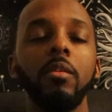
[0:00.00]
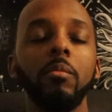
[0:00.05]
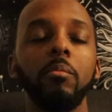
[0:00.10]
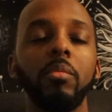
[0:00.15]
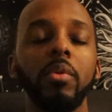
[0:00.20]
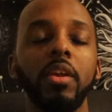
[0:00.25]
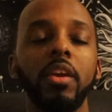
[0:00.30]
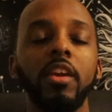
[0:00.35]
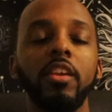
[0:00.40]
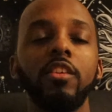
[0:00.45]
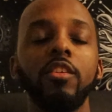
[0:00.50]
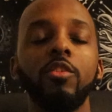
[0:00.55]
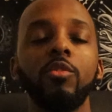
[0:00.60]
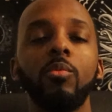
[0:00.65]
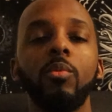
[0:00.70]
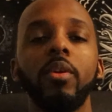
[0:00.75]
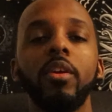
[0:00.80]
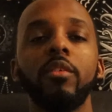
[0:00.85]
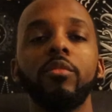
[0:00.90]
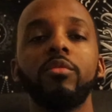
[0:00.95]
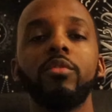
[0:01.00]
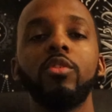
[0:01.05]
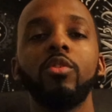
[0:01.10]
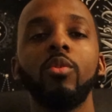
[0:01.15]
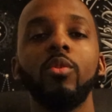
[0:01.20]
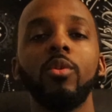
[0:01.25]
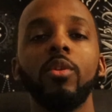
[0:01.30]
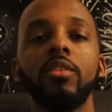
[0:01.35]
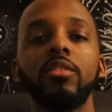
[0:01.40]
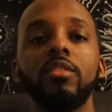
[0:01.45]
blended with
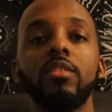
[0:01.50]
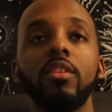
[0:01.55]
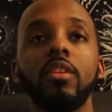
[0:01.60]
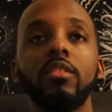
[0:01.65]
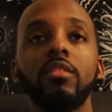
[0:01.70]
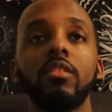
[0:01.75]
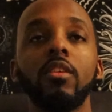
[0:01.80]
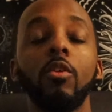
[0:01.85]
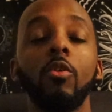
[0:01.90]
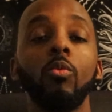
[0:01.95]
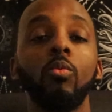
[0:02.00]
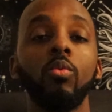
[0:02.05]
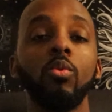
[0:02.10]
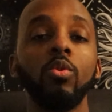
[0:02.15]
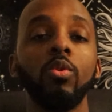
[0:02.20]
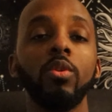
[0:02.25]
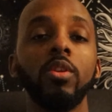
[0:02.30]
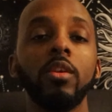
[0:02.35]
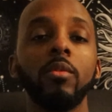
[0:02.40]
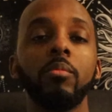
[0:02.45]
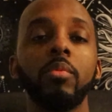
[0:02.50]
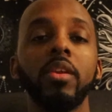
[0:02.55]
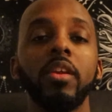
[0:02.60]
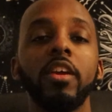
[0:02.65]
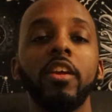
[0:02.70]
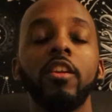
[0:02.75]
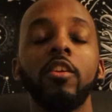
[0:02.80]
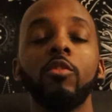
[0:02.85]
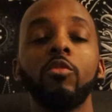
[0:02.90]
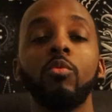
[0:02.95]
Taurus's ruling
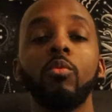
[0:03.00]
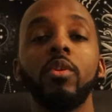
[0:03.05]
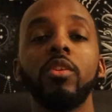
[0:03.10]
planet,